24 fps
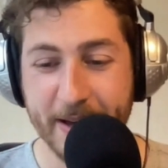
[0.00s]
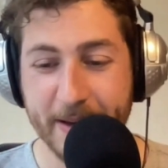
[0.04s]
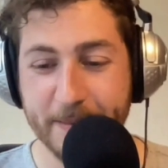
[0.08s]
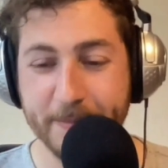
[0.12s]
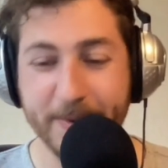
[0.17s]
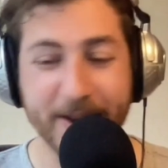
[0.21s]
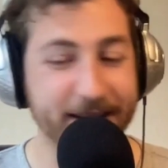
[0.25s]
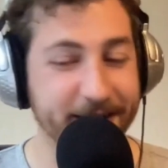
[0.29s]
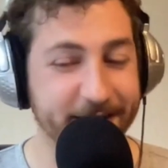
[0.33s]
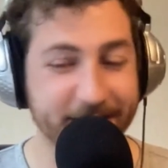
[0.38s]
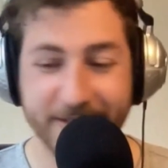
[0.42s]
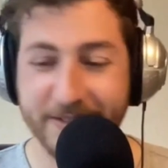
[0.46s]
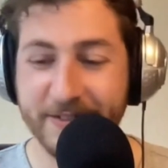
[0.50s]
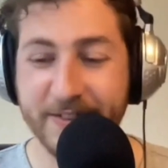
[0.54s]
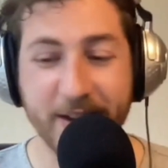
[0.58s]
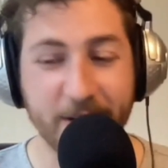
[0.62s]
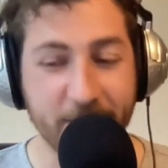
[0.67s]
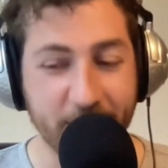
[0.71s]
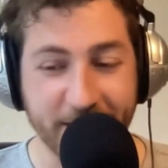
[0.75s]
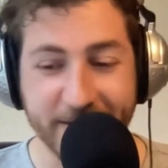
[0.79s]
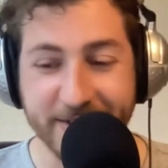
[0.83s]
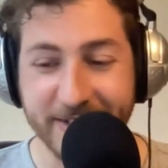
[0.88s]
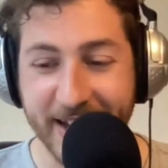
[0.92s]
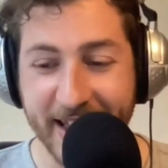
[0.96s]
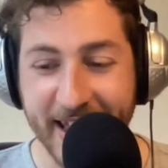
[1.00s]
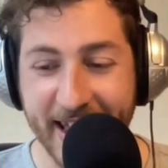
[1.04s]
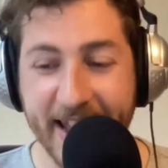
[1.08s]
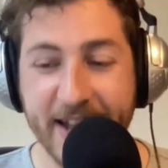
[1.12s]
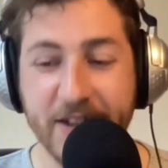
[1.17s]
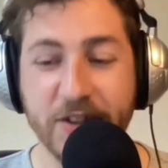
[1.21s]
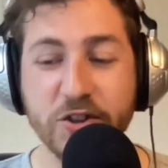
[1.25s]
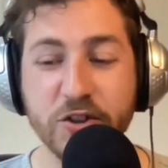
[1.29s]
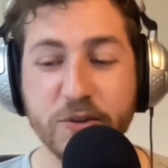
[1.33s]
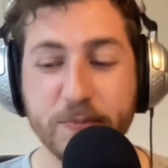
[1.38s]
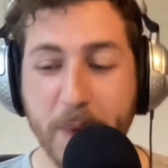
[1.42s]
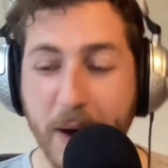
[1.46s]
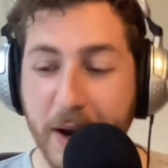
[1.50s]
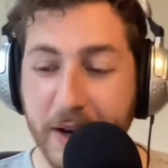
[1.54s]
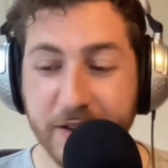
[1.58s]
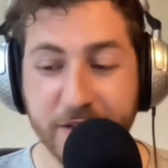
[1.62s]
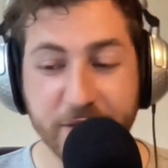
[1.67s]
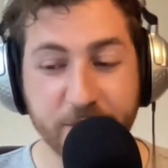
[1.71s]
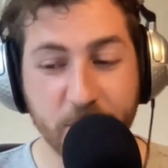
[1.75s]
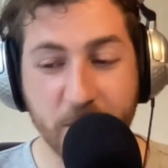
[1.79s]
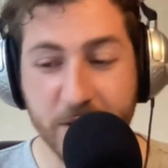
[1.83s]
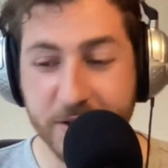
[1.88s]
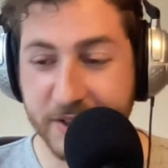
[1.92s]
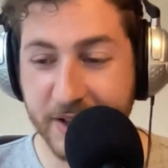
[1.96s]
But seriously, in spite
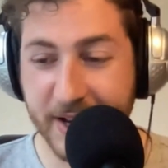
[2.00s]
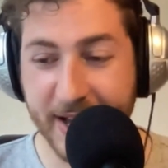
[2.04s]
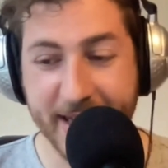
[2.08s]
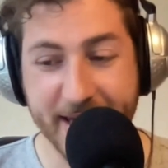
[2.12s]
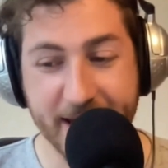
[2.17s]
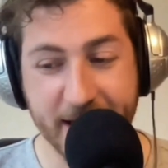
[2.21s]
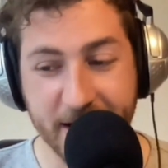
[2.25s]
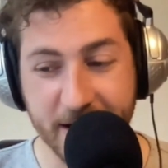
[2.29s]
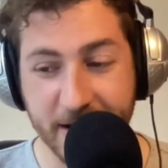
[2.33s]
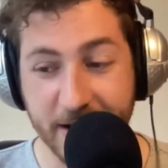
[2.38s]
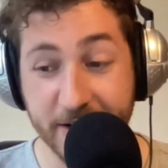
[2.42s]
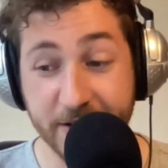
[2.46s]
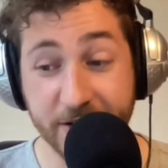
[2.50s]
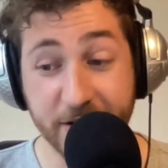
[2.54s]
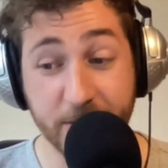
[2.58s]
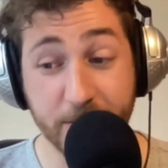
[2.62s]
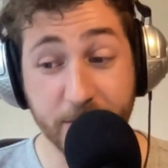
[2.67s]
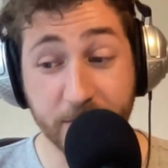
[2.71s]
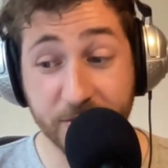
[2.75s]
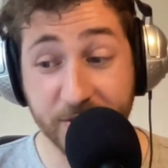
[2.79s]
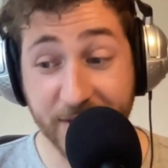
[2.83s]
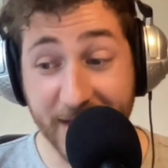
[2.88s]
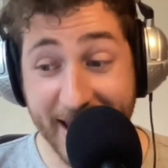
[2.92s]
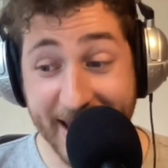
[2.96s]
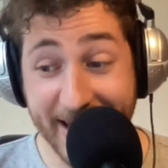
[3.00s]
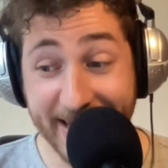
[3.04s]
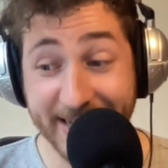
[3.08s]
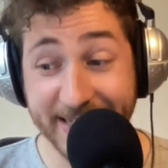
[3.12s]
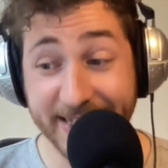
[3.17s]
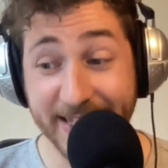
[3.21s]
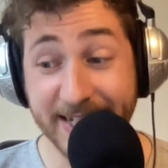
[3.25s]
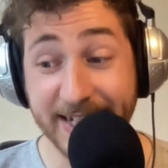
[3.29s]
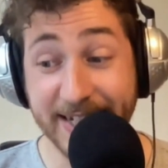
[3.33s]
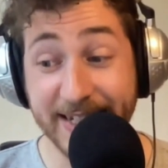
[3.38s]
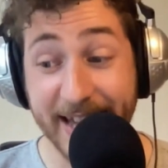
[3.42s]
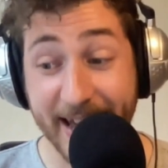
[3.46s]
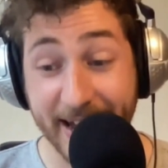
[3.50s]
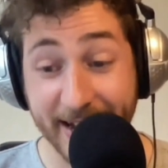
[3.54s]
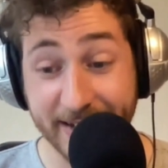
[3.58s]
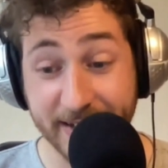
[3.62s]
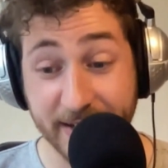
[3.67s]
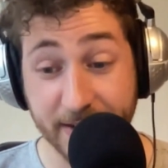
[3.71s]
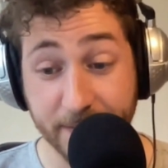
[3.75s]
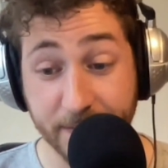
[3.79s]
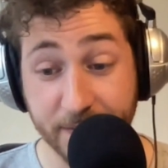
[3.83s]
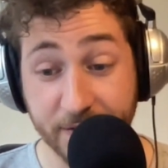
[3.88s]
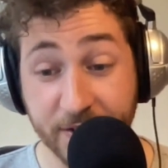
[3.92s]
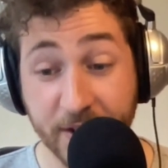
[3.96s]
of what I heard you say to the
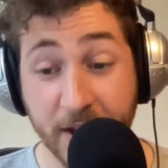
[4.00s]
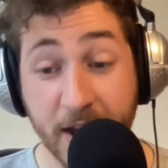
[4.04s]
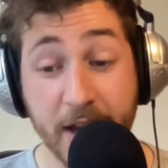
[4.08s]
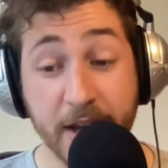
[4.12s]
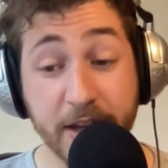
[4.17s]
detectives,